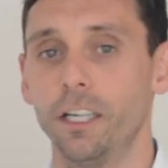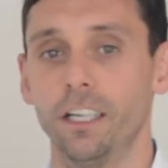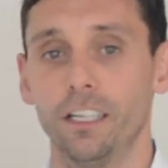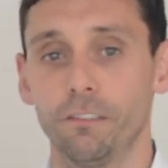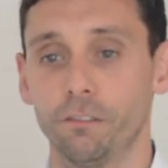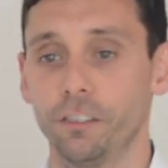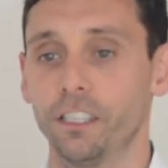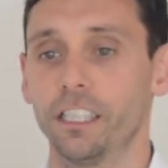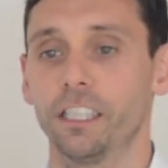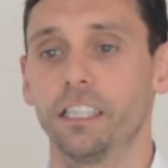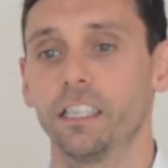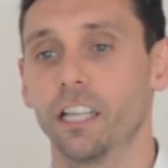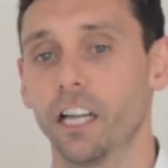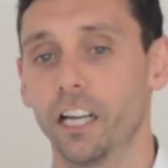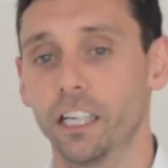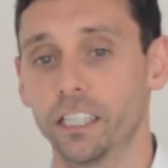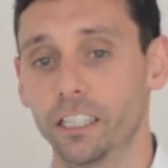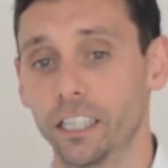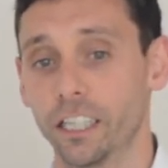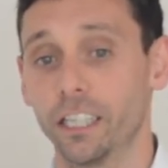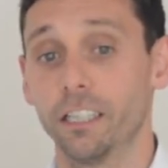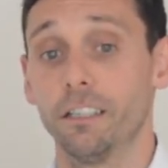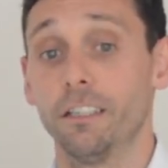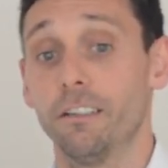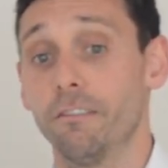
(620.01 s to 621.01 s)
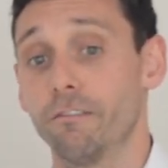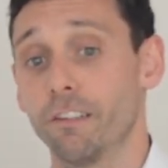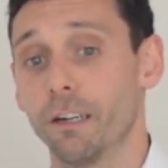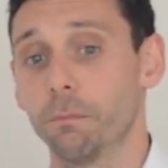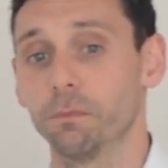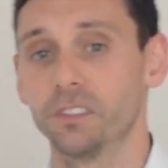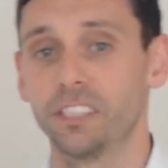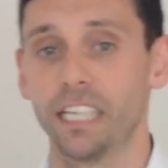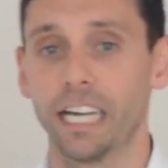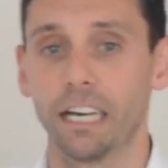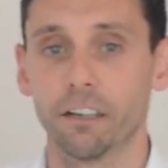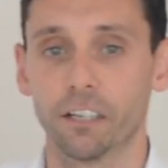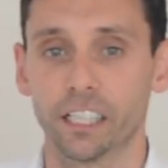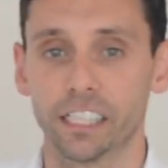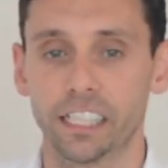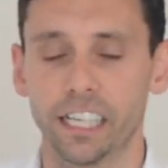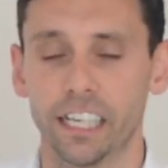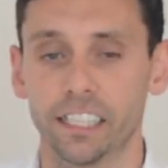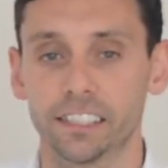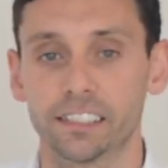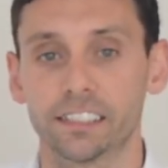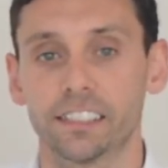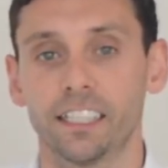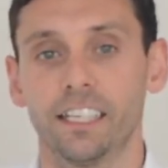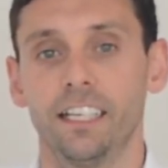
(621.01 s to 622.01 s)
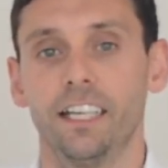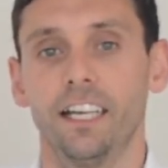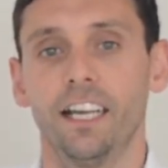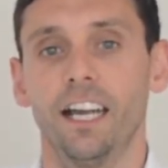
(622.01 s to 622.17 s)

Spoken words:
If you didn't like it, thumbs down, I guess.